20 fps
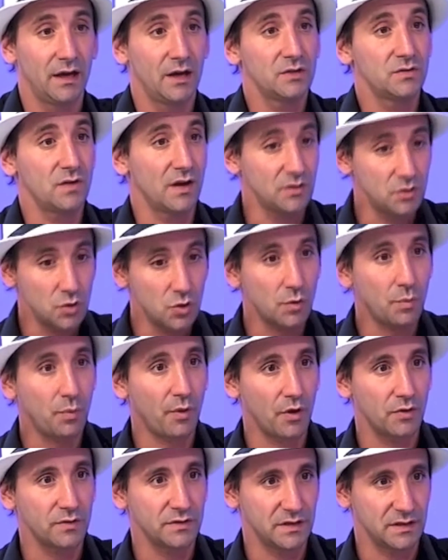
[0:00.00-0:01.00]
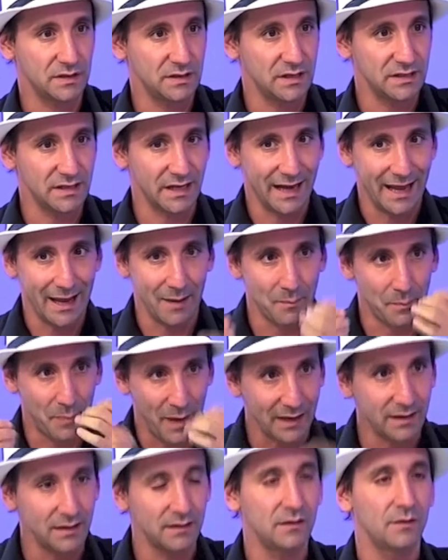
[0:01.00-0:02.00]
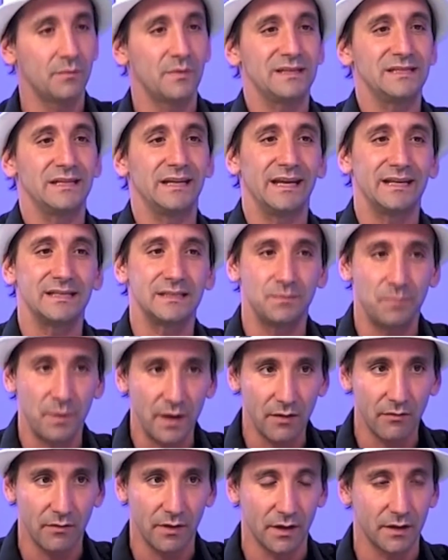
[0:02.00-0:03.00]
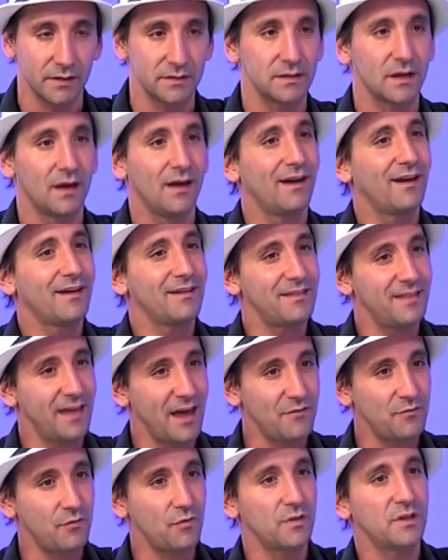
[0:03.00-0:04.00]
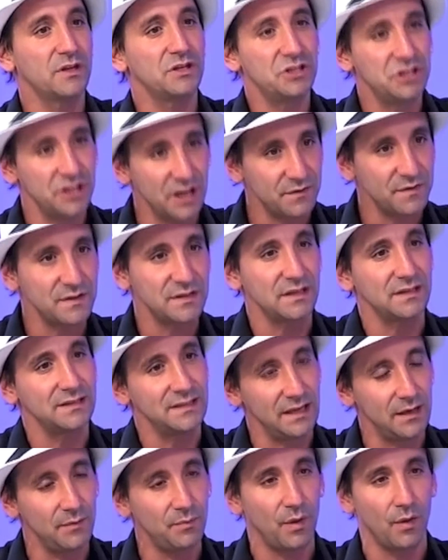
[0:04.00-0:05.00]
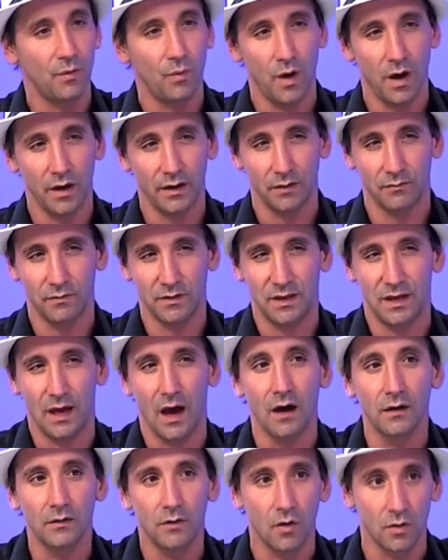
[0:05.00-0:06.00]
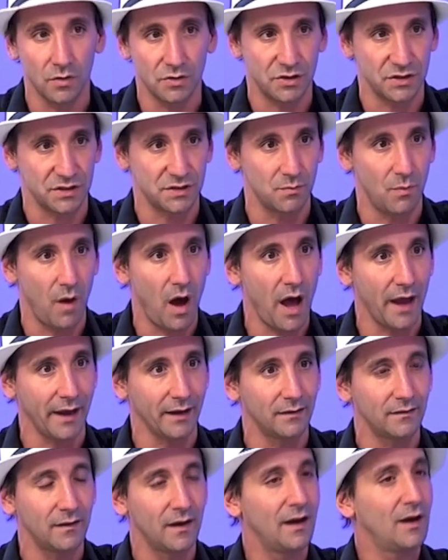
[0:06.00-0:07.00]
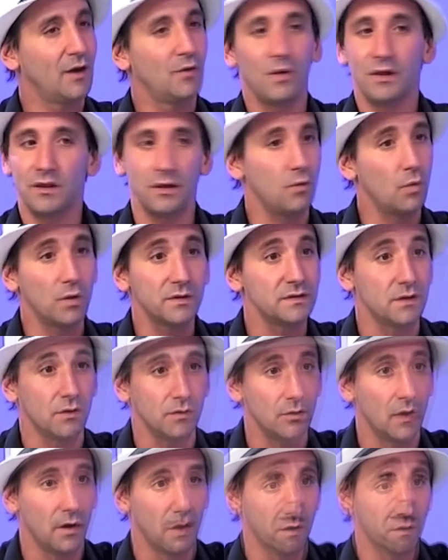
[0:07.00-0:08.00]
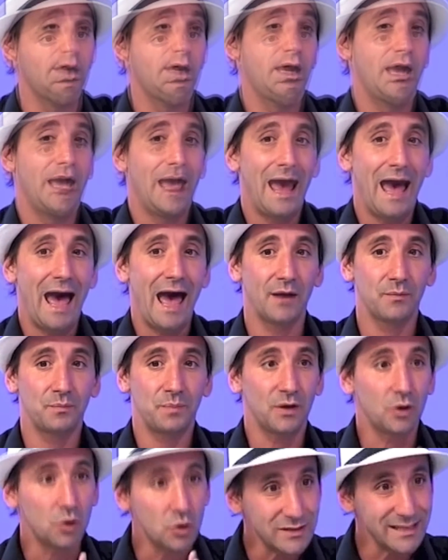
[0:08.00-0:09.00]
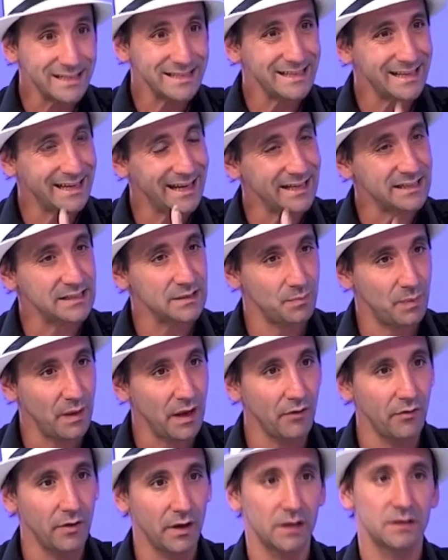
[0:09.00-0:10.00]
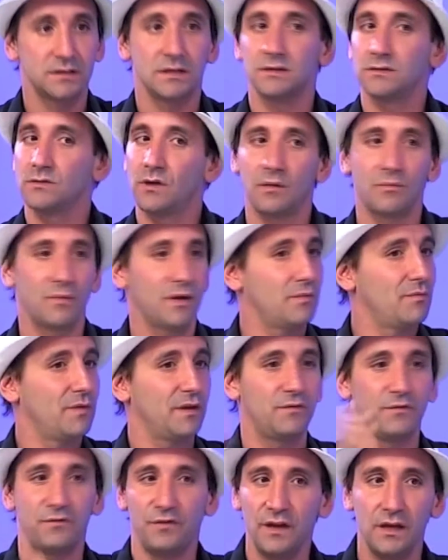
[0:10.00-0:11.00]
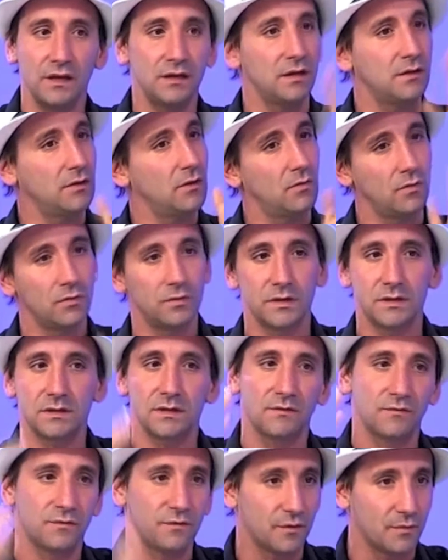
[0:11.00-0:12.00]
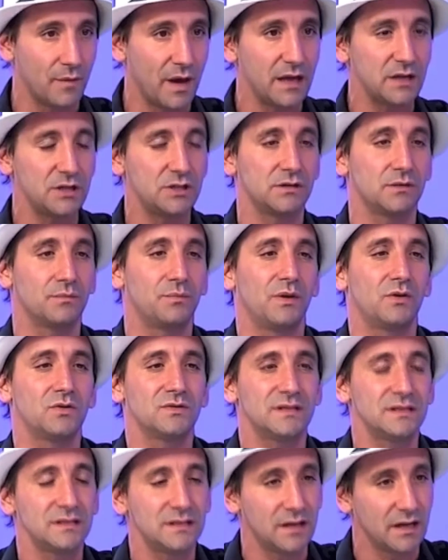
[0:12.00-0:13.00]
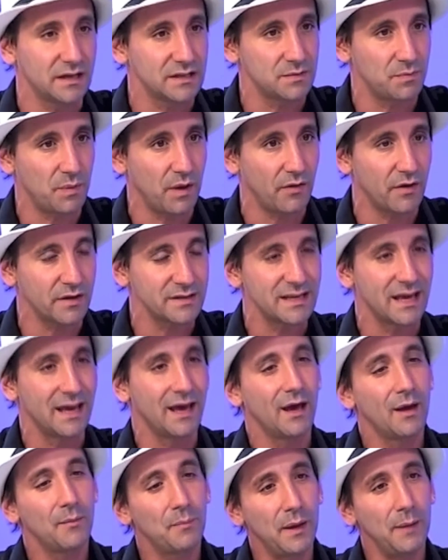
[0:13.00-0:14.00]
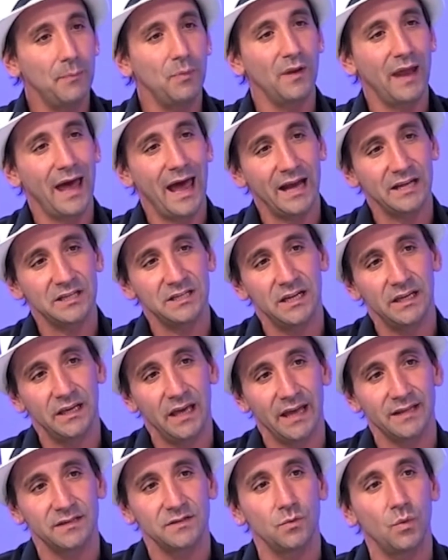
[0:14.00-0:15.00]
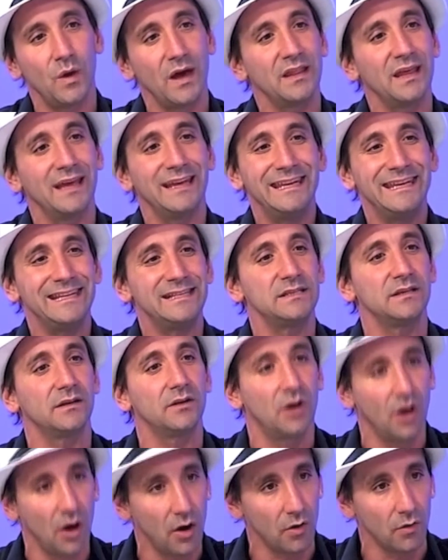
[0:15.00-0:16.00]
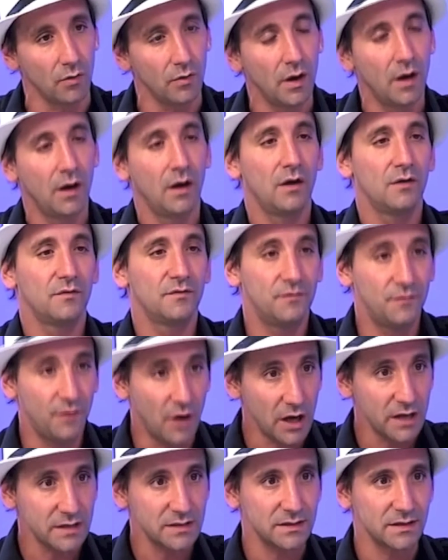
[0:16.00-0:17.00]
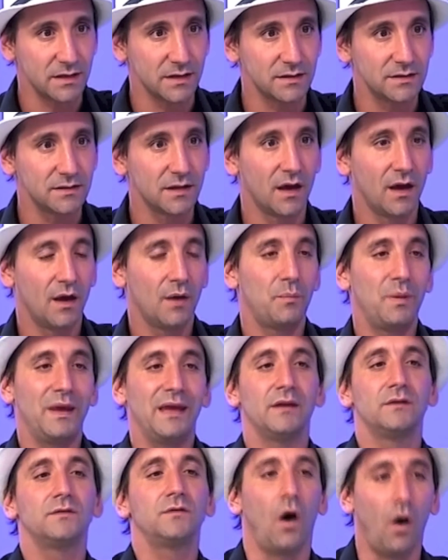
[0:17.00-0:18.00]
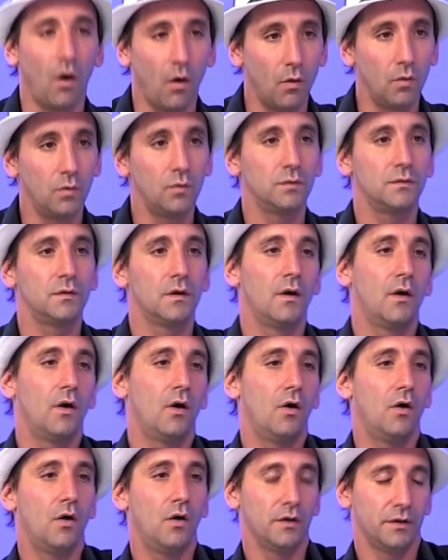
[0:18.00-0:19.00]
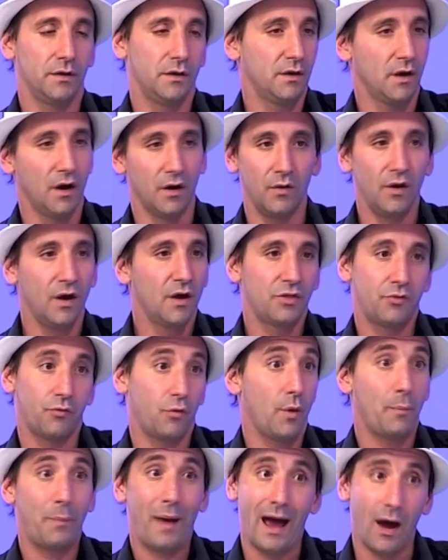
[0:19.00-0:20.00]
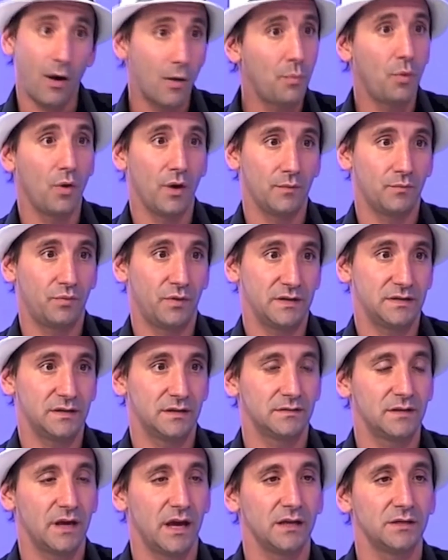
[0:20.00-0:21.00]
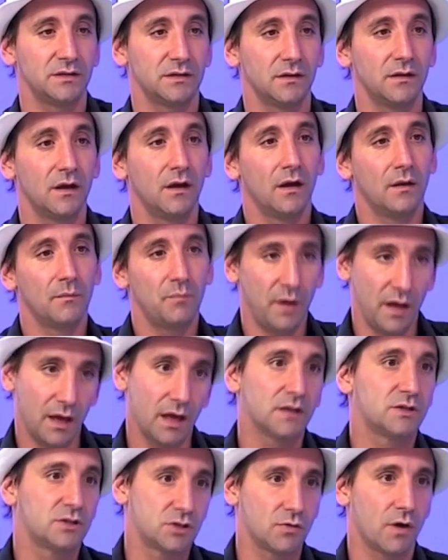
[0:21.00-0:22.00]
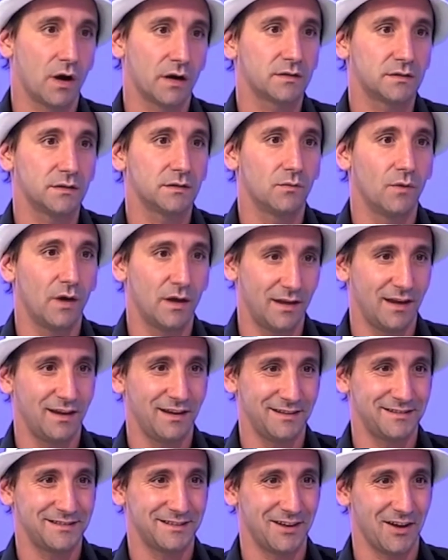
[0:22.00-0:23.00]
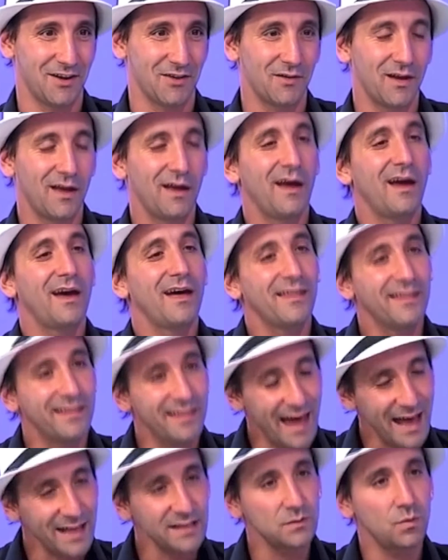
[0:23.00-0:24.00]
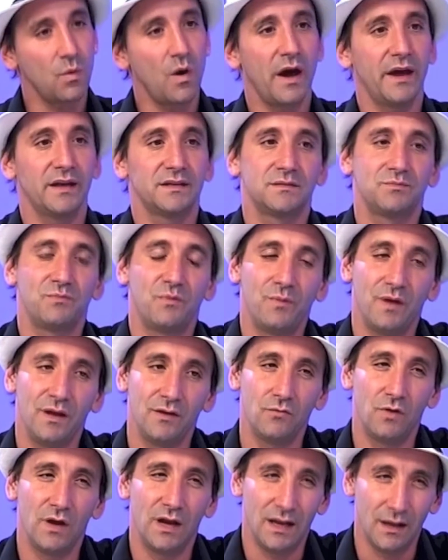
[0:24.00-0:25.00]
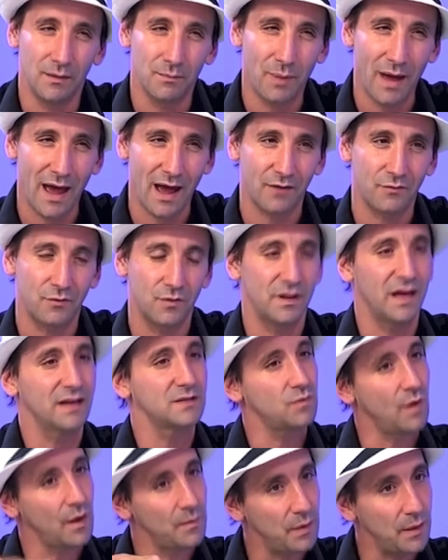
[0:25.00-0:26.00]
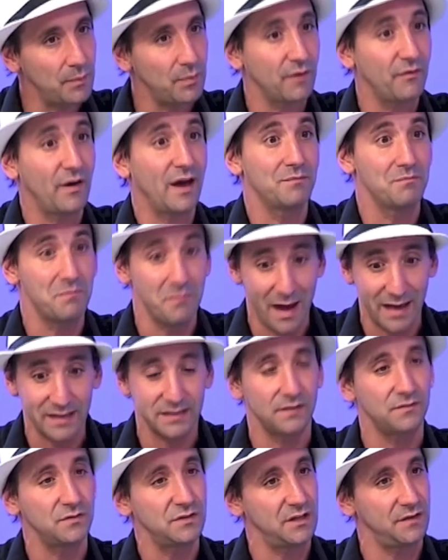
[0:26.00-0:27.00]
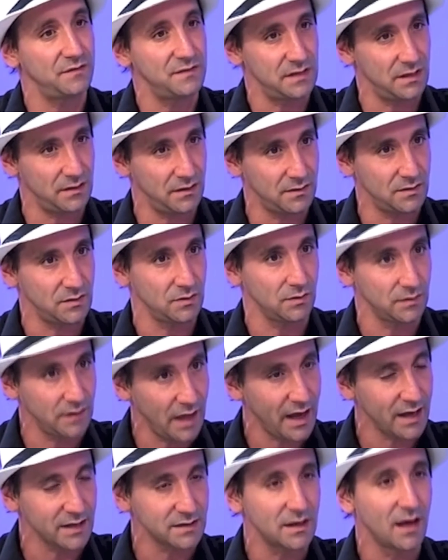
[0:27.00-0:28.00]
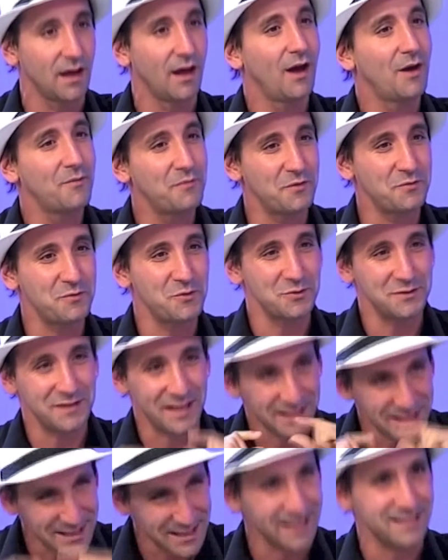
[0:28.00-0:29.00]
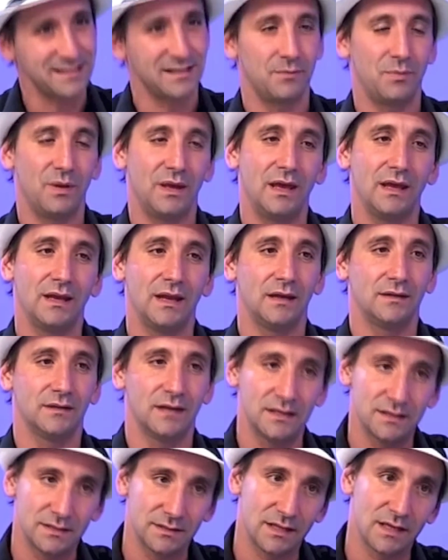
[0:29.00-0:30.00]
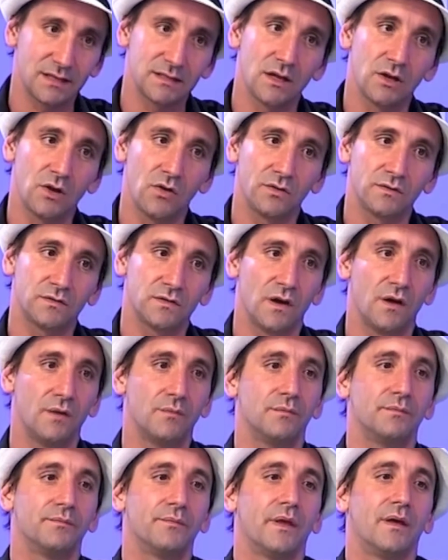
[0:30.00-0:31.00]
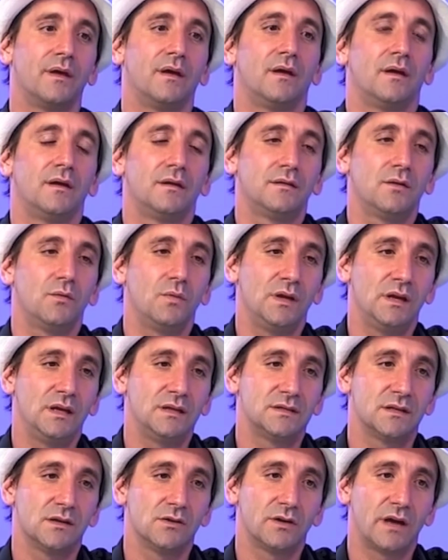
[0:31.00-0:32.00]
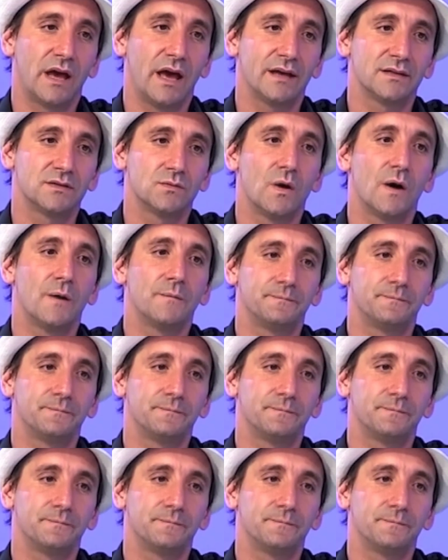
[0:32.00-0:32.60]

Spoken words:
So I took processes and embedded them as an experience. Therefore, the shifts are deeper, working with the unconscious mind, whether you want it or not. And because it's an experience, it's not me feeding you all this information. Because it's an experience, people actually get to where they need to go, versus being told, or, you know, through a PowerPoint presentation, being instructed where they need to go. And that's why it's been really impactful. That's why people have had massive shifts in the 2 days. But of course, that's just the beginning. There's a long term that we need to look at as well.